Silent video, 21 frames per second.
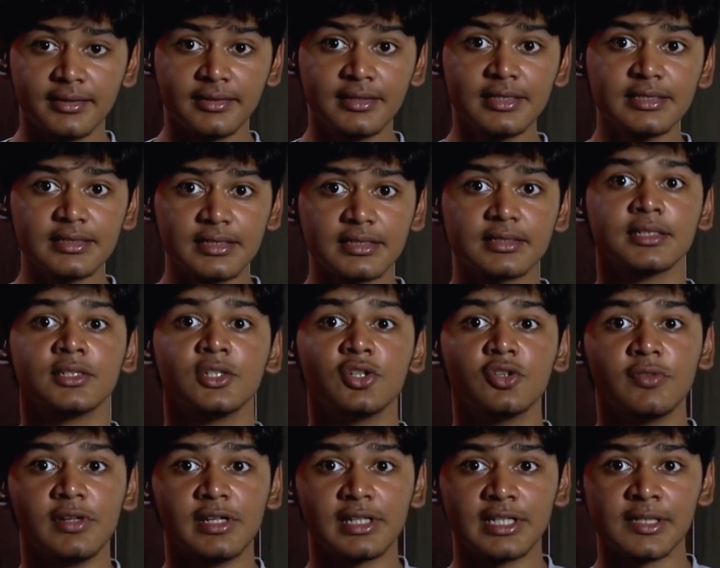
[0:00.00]
This is a
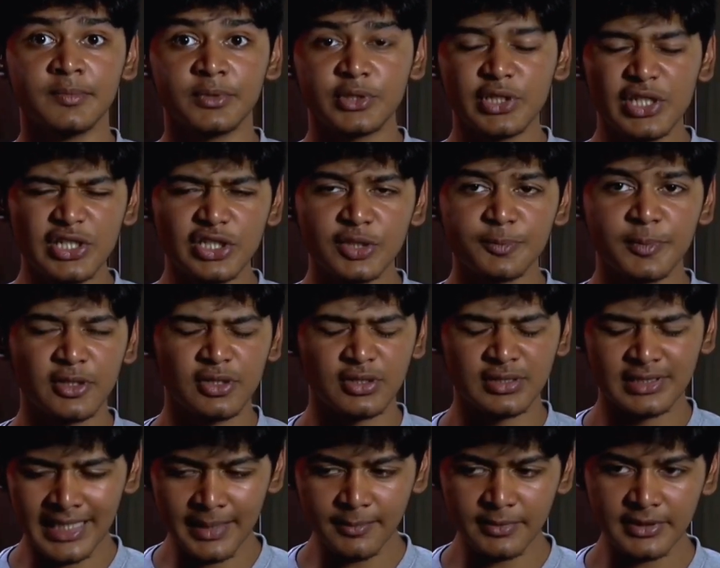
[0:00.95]
new welcome change
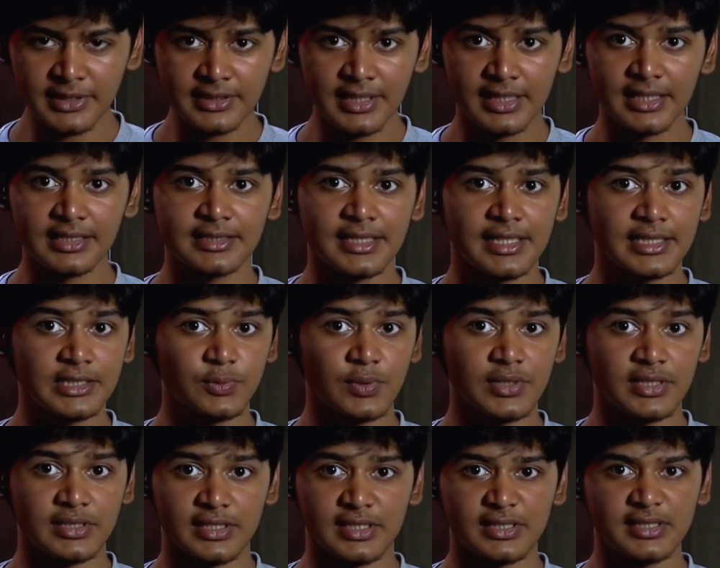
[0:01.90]
because Samsung Galaxy
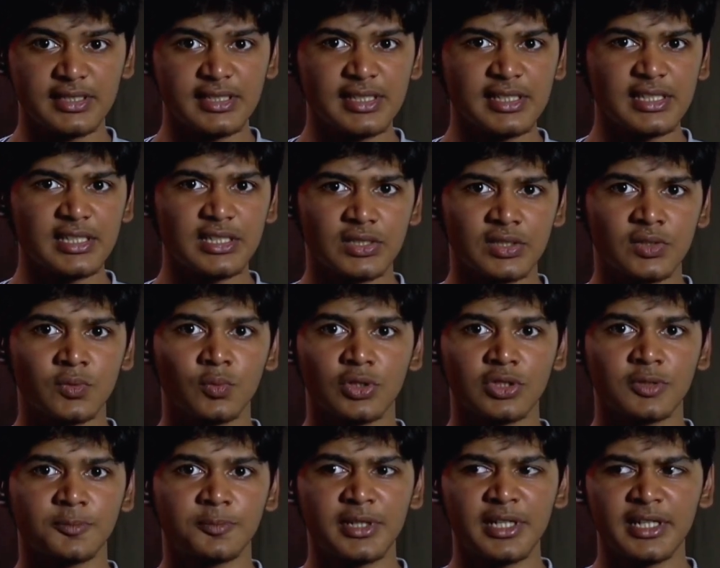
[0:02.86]
S23 series
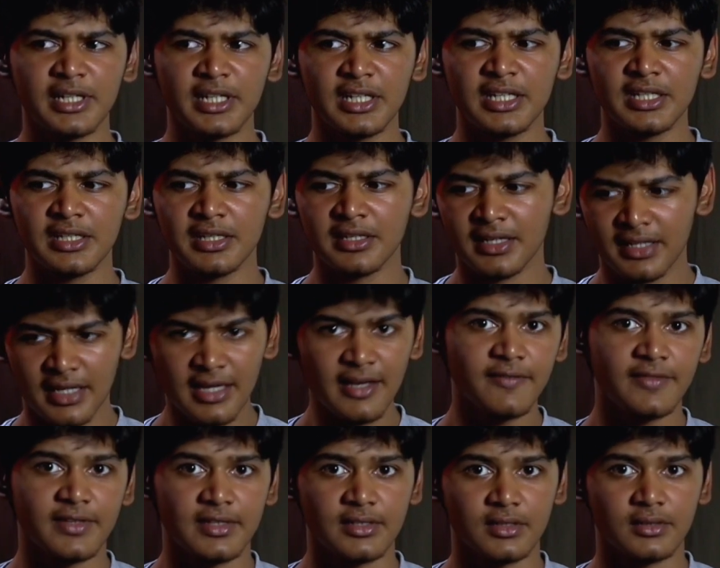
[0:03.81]
was pretty
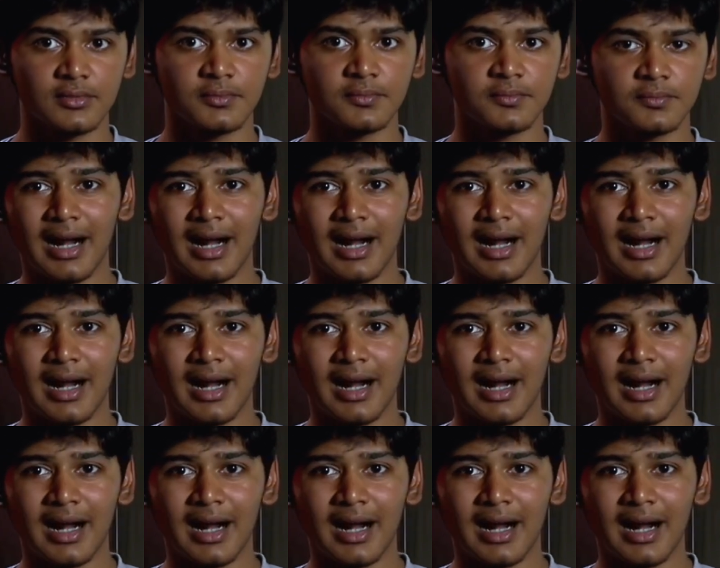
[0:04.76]
heavier.